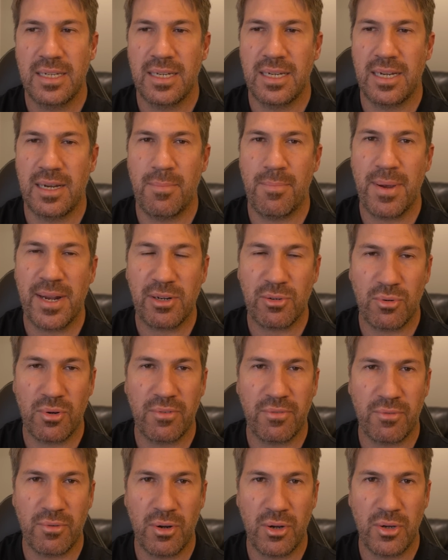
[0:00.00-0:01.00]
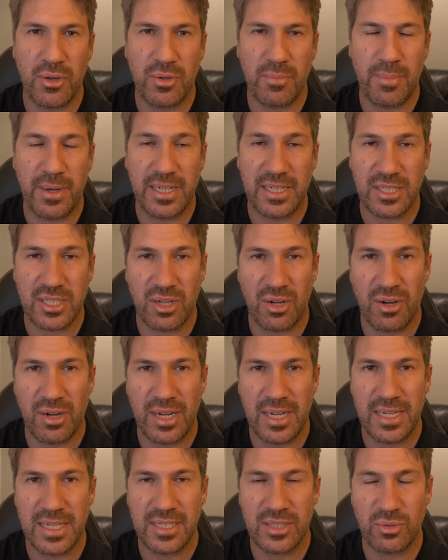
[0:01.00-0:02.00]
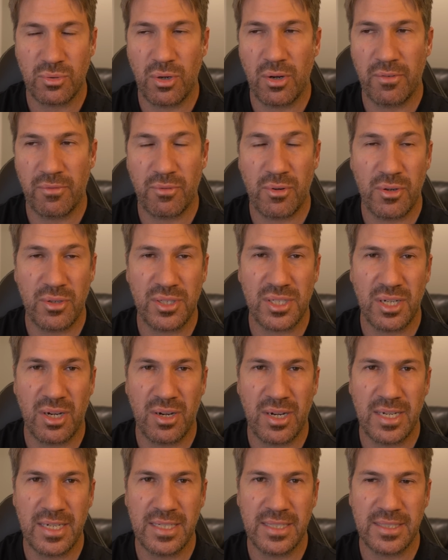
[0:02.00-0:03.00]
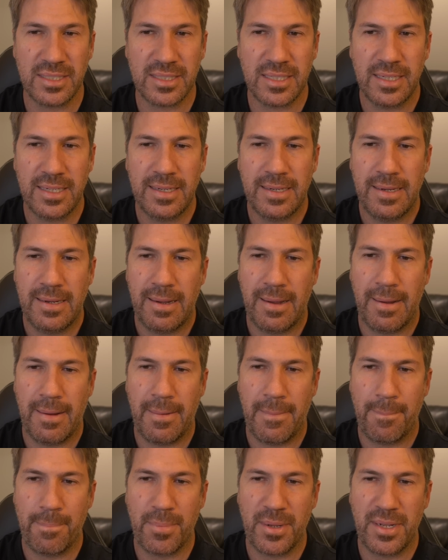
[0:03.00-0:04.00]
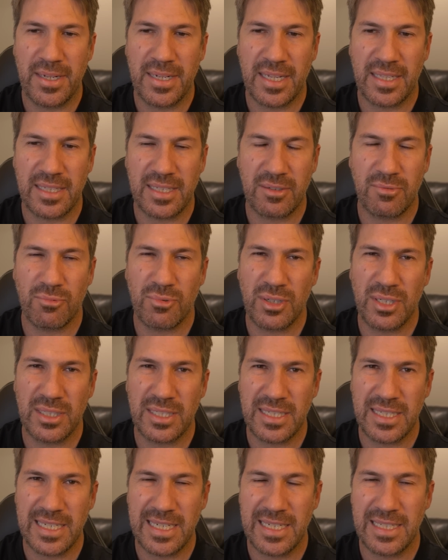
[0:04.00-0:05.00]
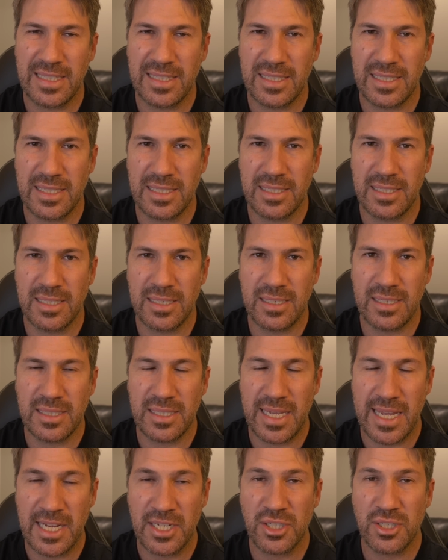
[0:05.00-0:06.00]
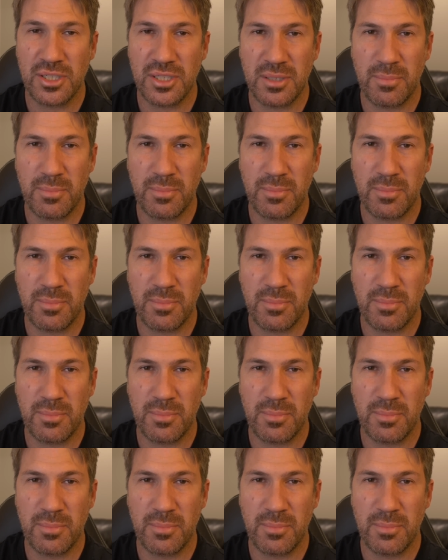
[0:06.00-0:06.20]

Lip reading: better off-road, better tyres or off-road tyres, but nothing really in the engine